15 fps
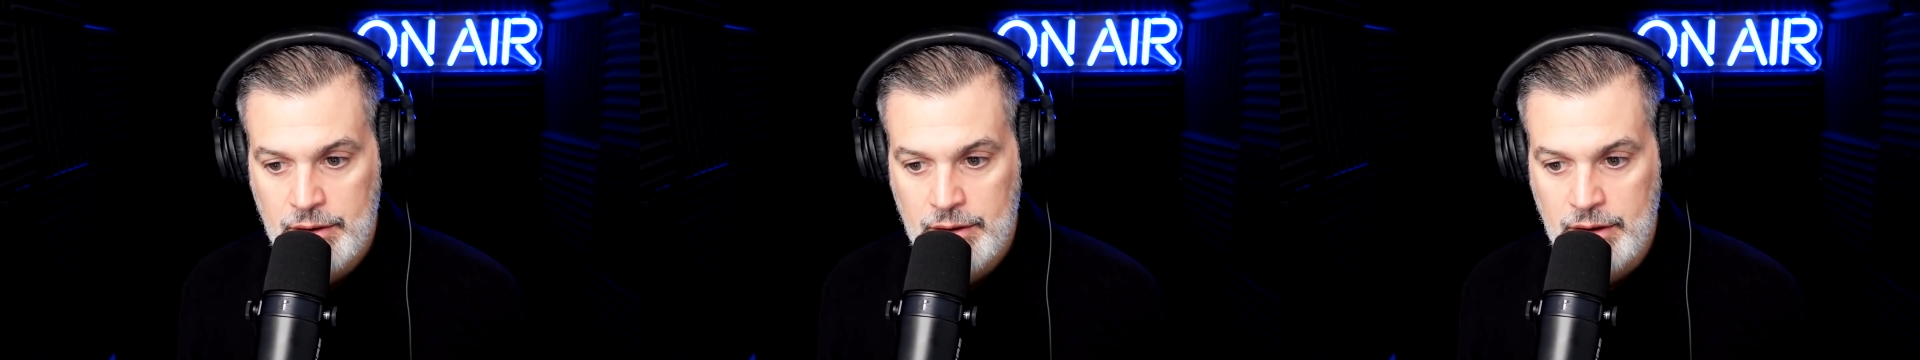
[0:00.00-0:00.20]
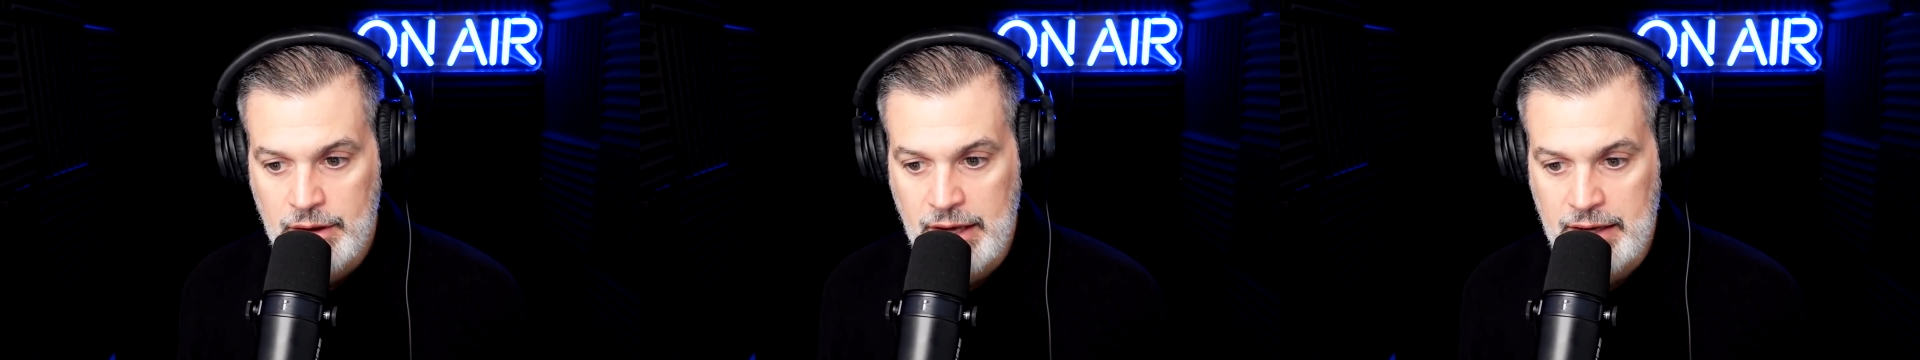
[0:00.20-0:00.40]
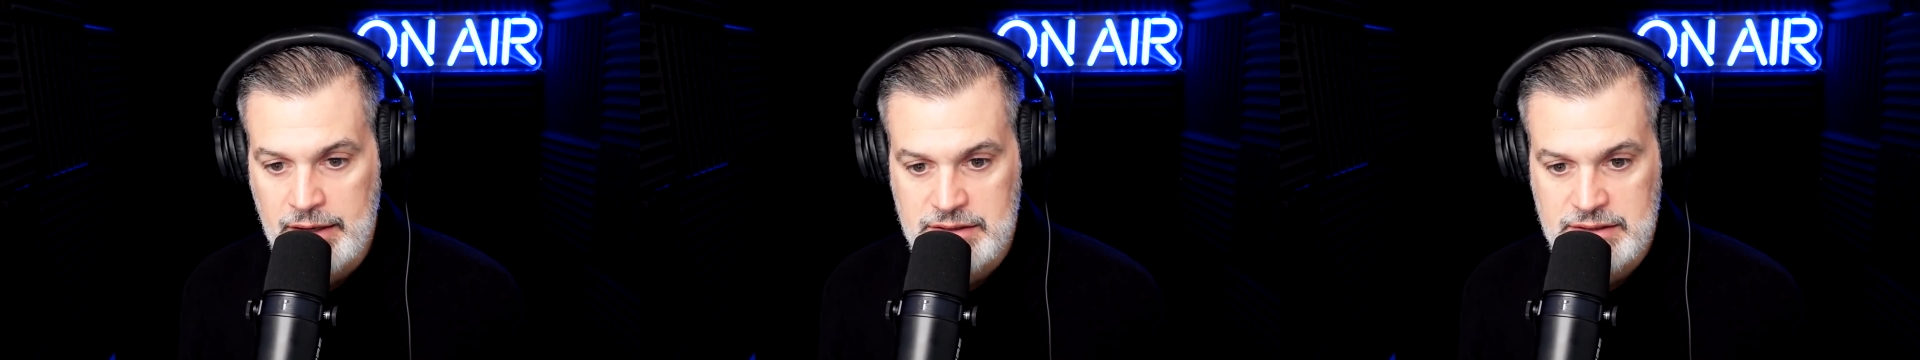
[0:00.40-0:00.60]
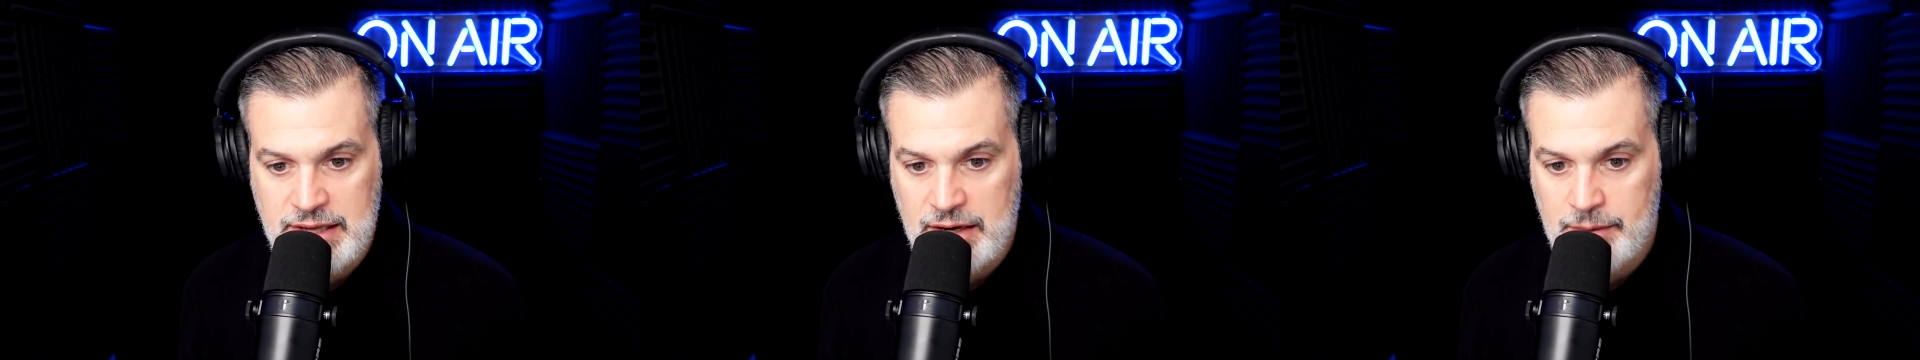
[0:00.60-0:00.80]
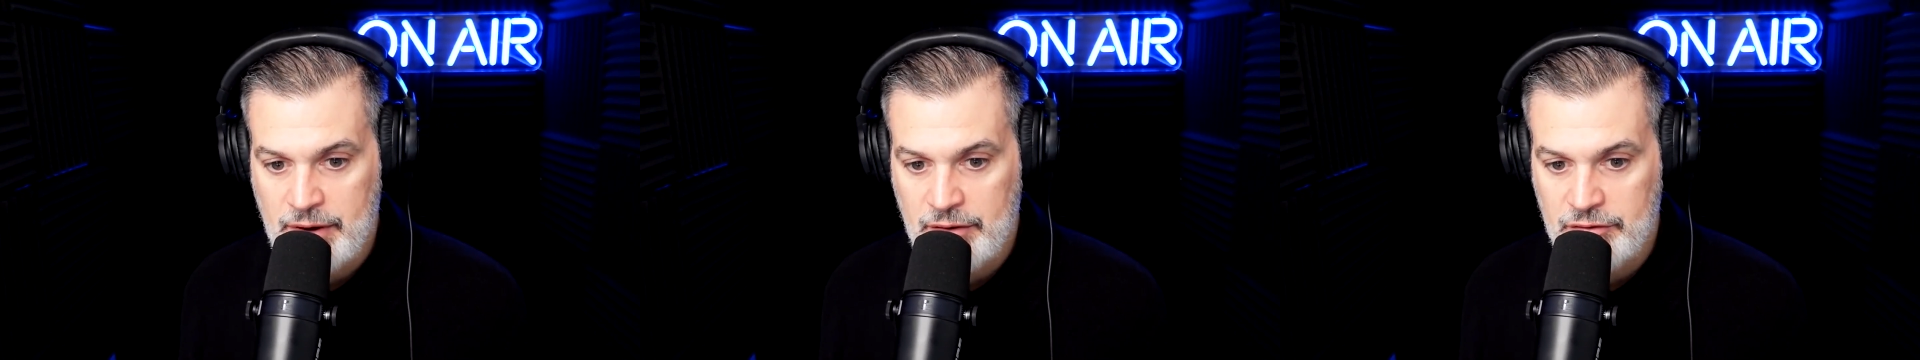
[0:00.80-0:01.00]
Again, it's not
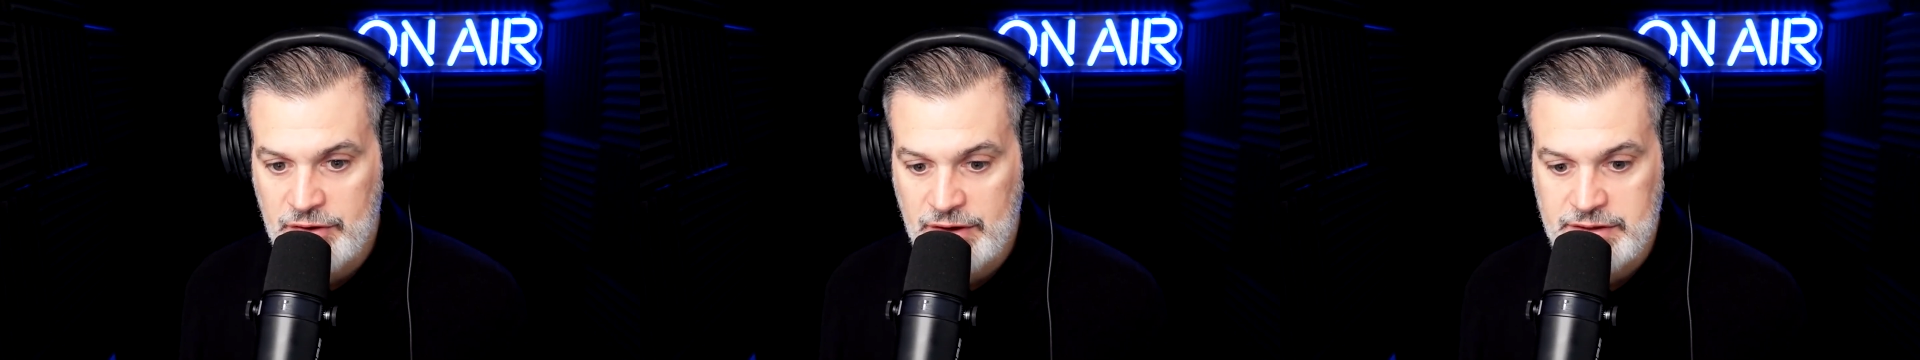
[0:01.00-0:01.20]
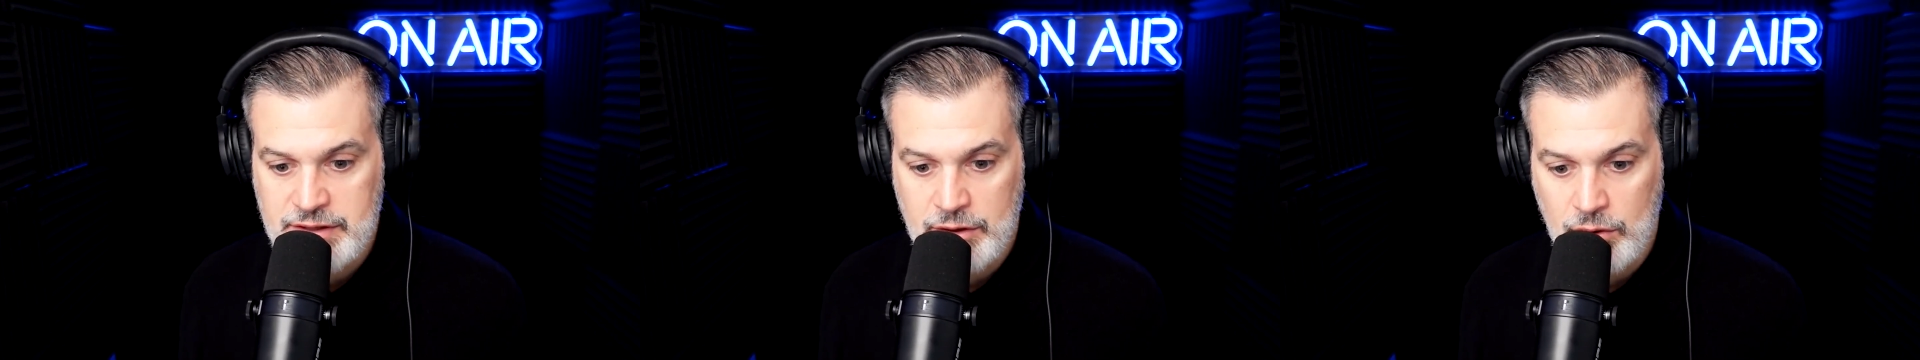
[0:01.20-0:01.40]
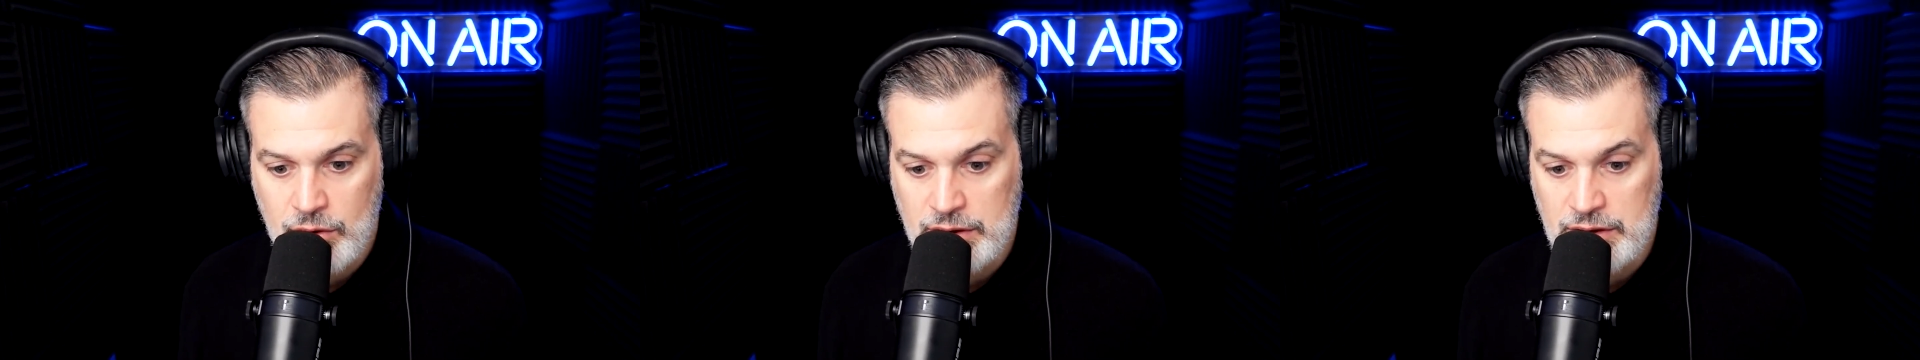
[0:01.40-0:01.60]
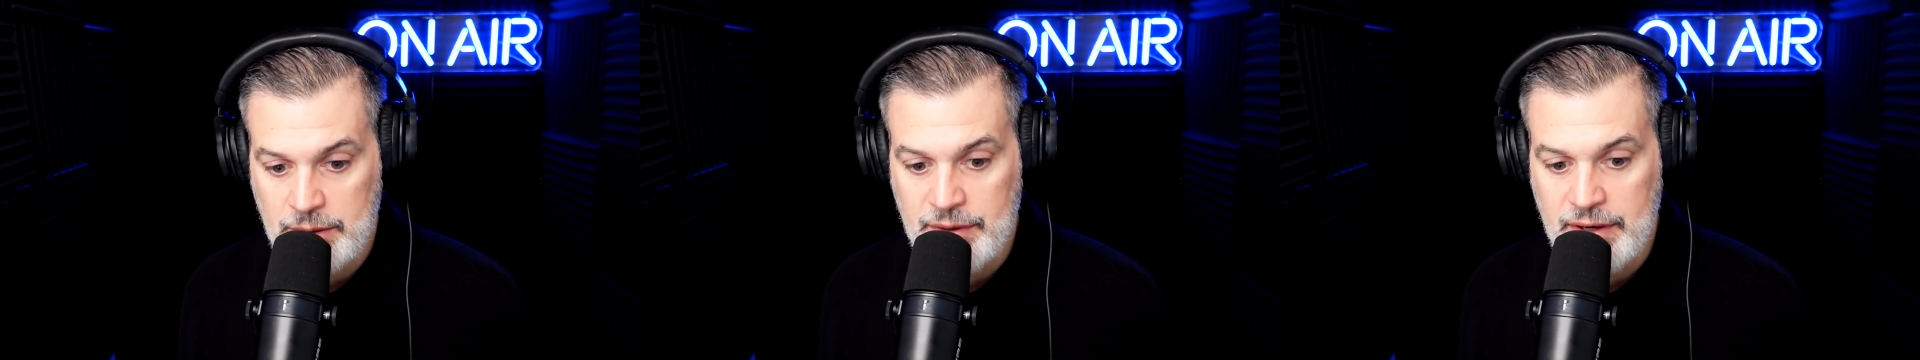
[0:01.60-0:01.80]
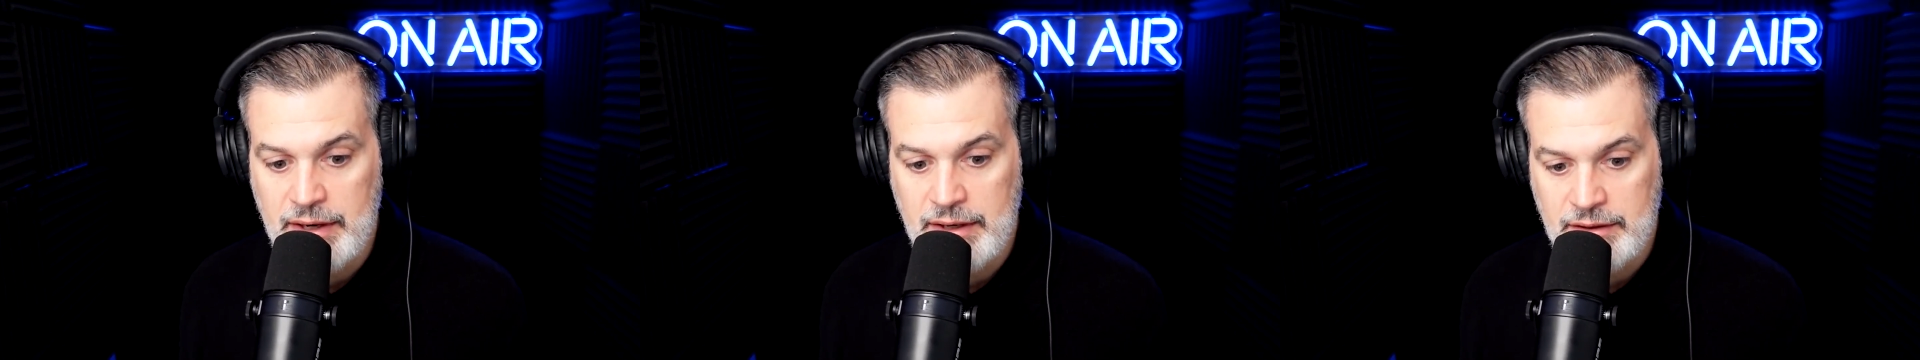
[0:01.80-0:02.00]
about fixing or
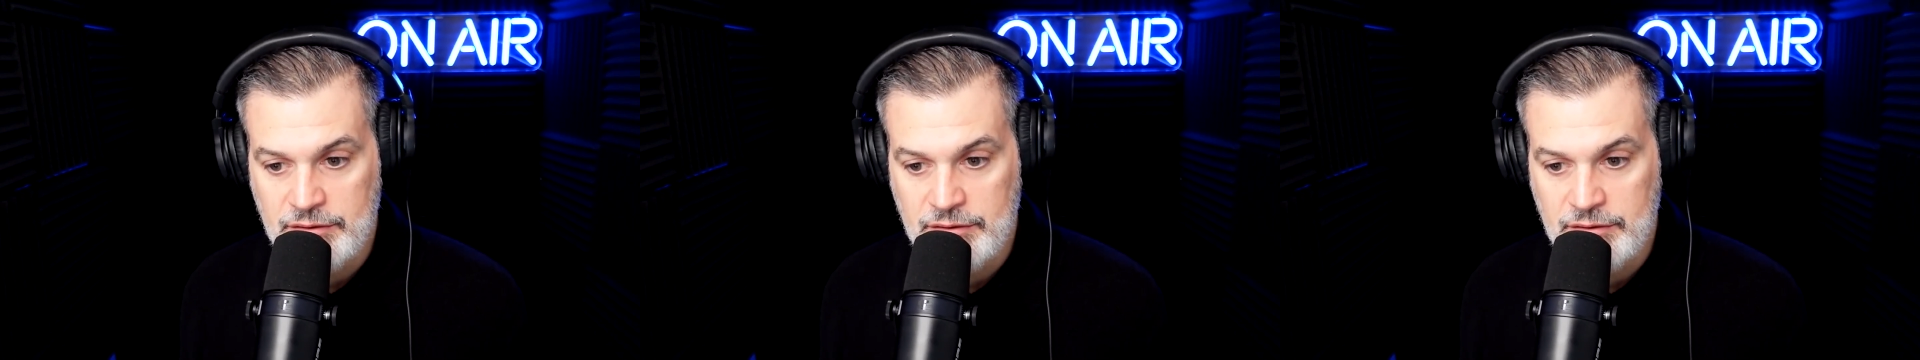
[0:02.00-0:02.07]
eliminating